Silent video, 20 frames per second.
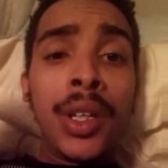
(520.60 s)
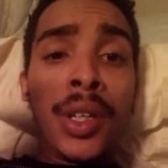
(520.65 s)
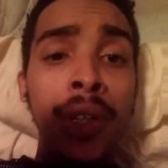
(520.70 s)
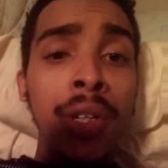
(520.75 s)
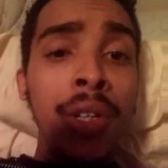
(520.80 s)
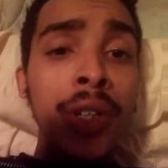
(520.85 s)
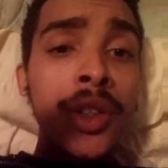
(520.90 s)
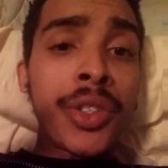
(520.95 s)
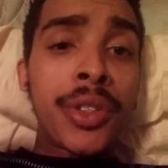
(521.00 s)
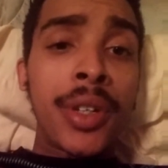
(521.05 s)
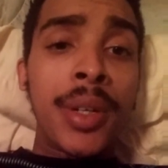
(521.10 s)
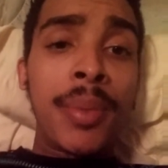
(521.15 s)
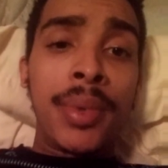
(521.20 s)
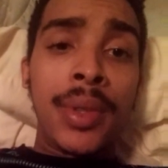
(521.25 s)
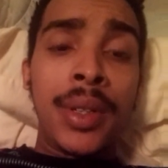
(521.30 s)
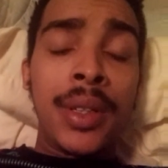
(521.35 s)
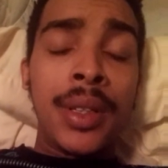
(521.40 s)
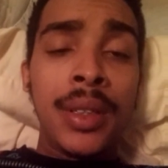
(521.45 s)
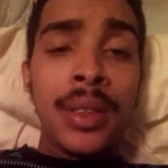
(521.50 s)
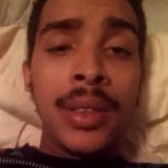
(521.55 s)
You're
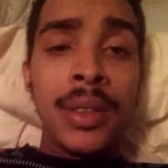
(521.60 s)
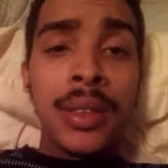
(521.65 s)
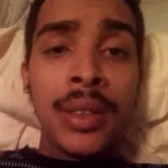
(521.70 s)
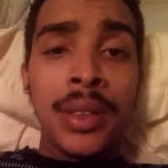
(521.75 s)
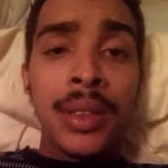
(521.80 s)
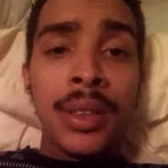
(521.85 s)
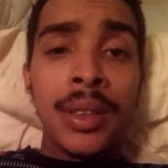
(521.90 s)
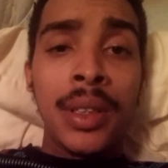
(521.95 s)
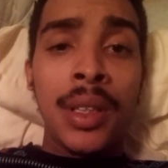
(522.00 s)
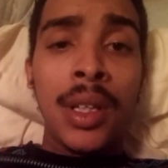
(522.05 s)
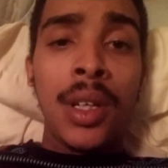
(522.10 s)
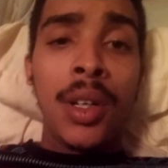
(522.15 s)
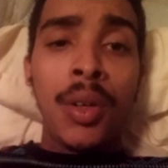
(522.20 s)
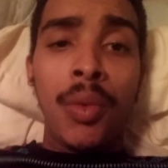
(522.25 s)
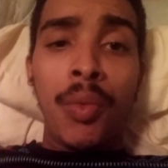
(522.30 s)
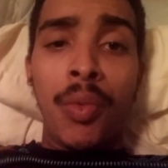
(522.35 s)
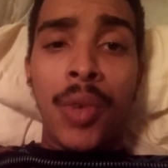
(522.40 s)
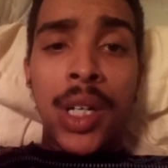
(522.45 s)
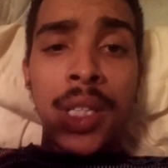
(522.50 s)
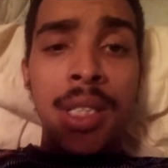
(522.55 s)
tripping.
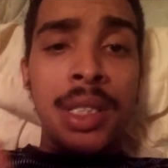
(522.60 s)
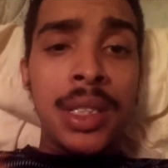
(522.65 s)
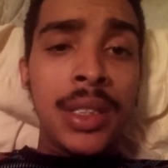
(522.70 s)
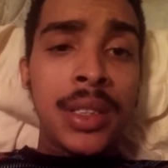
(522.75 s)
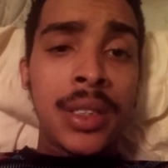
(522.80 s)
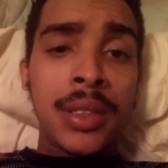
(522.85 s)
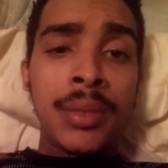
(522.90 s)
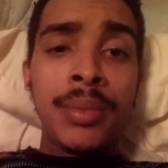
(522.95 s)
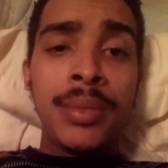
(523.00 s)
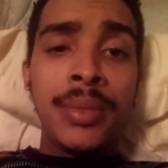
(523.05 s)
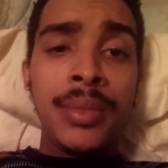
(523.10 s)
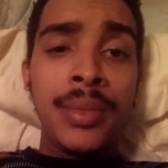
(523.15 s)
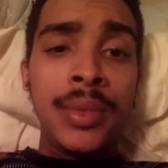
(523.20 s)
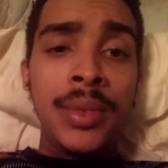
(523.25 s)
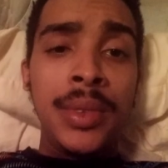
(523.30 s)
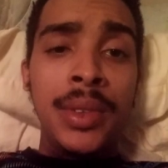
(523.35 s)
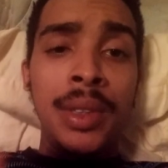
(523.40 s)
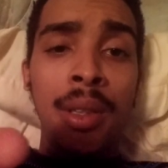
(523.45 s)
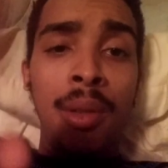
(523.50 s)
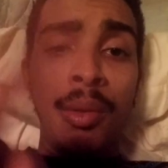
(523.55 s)
Racism
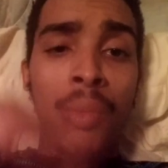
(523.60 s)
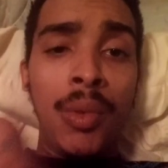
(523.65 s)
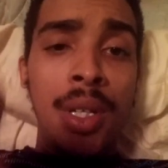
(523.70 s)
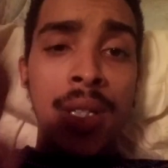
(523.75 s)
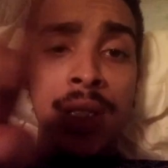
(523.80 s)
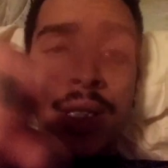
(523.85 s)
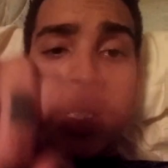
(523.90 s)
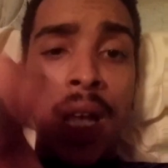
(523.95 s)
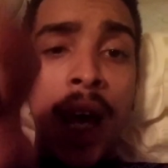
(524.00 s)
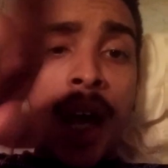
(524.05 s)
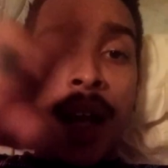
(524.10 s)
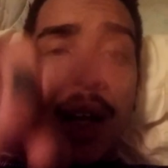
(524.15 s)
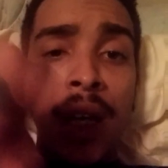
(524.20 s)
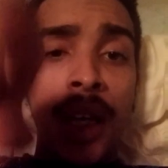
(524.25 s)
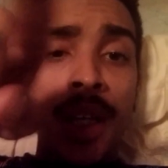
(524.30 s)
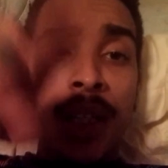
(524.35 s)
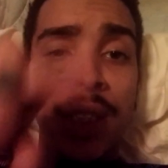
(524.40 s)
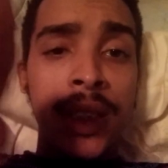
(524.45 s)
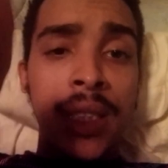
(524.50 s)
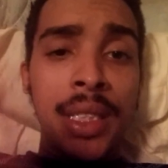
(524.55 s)
is not
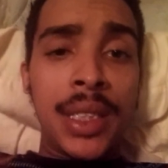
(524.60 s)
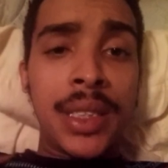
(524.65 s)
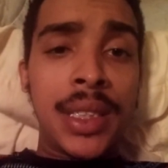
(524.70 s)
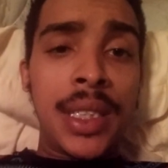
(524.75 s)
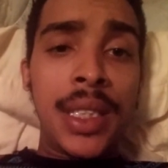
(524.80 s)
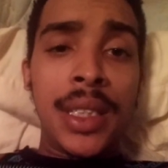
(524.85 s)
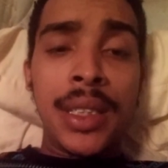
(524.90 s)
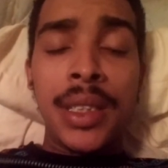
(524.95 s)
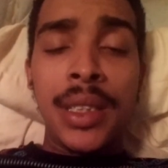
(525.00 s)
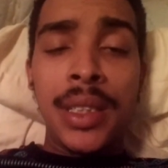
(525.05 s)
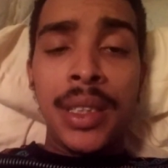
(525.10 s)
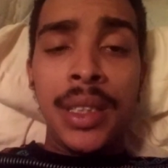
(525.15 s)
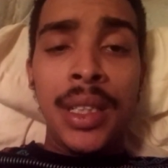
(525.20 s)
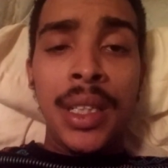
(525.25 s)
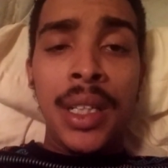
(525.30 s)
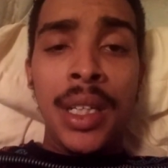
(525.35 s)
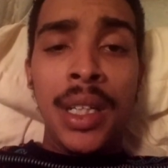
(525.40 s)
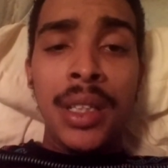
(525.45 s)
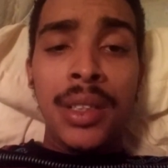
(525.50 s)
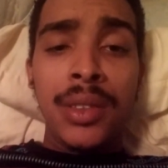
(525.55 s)
existent.
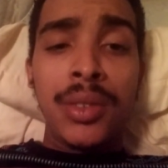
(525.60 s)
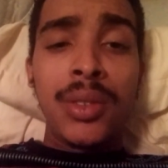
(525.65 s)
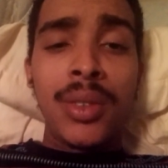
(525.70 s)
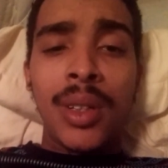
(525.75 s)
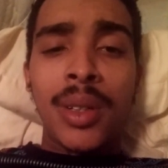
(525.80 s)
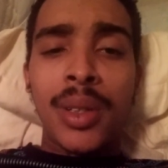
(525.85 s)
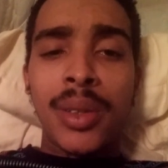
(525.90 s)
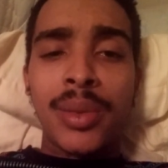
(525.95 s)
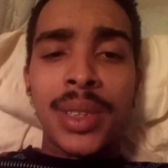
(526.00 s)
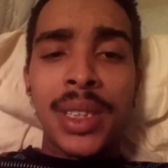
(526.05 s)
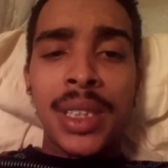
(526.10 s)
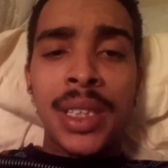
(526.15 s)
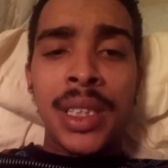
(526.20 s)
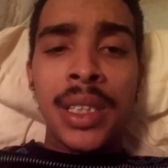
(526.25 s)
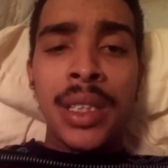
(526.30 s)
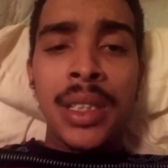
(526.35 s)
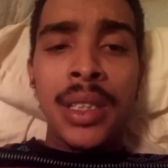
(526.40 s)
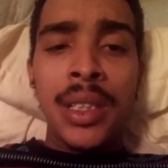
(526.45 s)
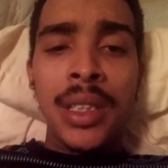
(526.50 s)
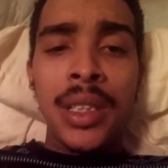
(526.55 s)
You know what I'm
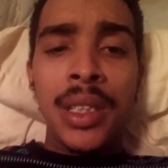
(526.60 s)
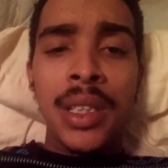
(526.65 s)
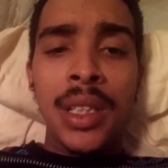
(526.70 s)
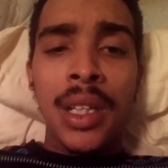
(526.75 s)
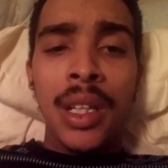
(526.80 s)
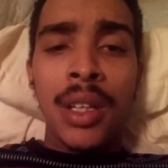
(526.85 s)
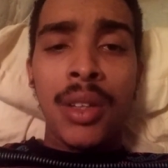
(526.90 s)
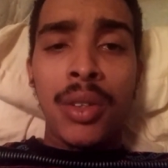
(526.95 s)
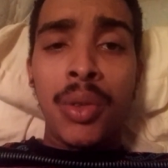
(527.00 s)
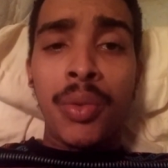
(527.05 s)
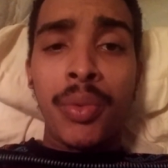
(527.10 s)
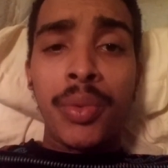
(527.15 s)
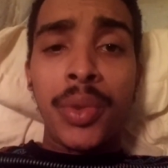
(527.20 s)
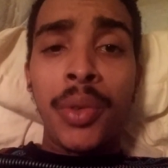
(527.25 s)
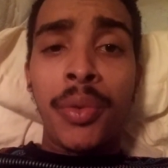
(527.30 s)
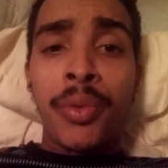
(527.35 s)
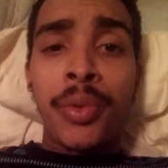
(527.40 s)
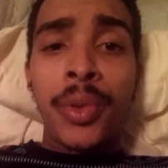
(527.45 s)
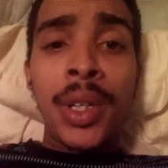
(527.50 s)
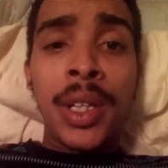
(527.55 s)
saying?
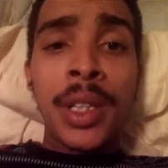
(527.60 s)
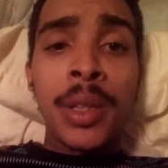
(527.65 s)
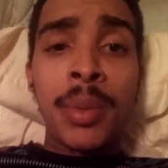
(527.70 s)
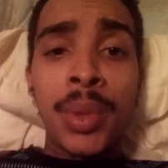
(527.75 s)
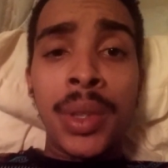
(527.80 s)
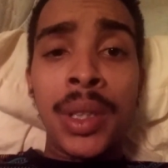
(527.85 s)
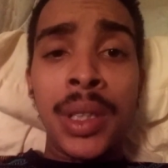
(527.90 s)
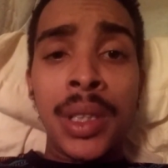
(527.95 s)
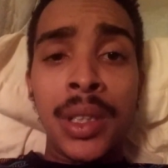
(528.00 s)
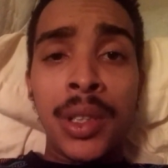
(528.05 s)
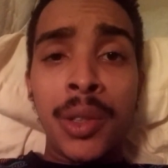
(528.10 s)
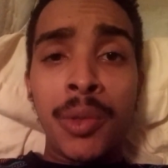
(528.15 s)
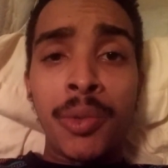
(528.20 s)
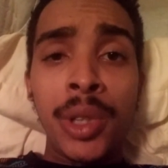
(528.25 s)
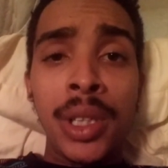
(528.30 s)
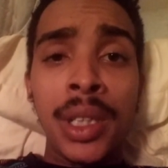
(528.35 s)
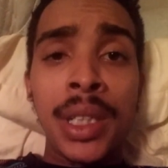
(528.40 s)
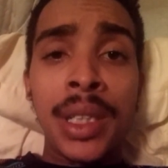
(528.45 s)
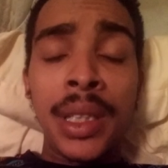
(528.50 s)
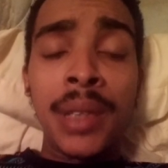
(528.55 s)
You're really
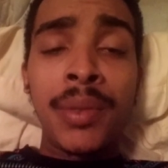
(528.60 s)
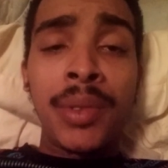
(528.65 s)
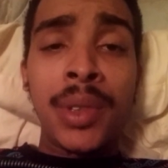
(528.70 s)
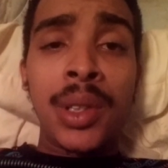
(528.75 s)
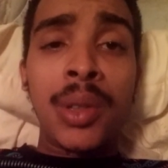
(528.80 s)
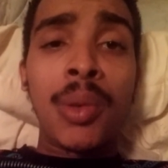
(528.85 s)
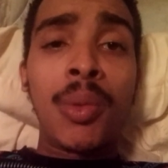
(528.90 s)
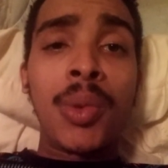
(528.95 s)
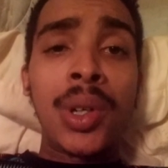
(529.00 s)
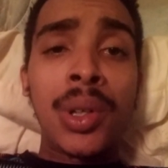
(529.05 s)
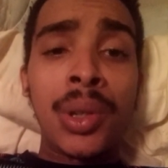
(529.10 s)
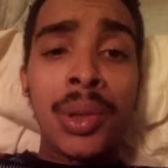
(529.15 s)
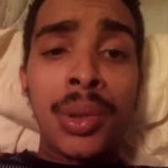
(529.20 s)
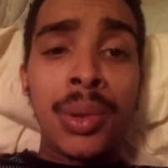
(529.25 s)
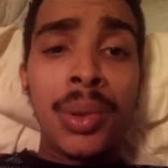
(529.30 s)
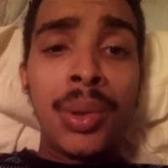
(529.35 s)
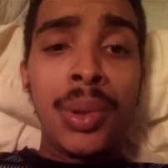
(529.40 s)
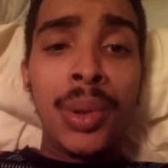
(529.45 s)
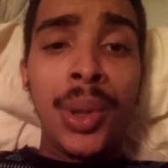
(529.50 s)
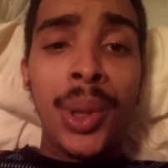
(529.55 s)
living in a
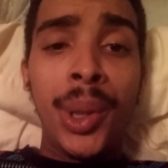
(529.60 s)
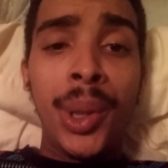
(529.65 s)
world